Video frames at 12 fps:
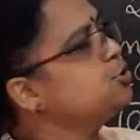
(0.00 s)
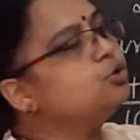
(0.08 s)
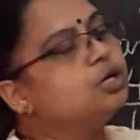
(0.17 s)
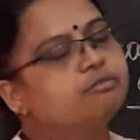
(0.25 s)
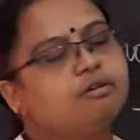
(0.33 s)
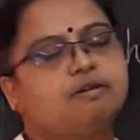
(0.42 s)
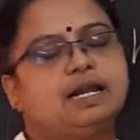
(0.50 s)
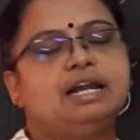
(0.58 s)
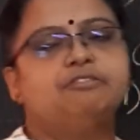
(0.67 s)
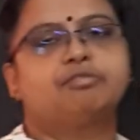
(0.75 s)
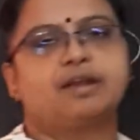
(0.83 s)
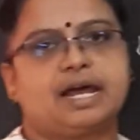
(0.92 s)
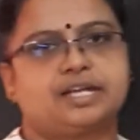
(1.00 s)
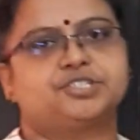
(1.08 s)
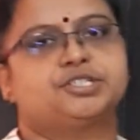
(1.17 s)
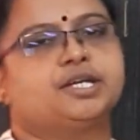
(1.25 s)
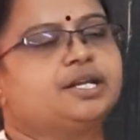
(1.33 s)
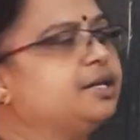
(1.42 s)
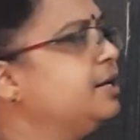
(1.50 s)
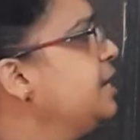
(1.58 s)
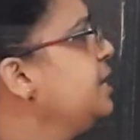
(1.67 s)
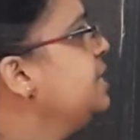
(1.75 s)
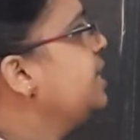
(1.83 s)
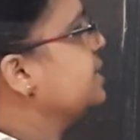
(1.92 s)
two equivalent fraction.
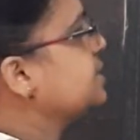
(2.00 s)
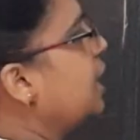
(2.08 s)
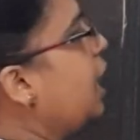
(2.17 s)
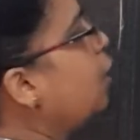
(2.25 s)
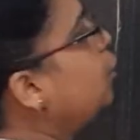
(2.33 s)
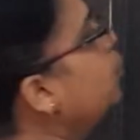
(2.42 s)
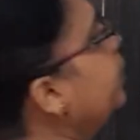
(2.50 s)
Yes, how do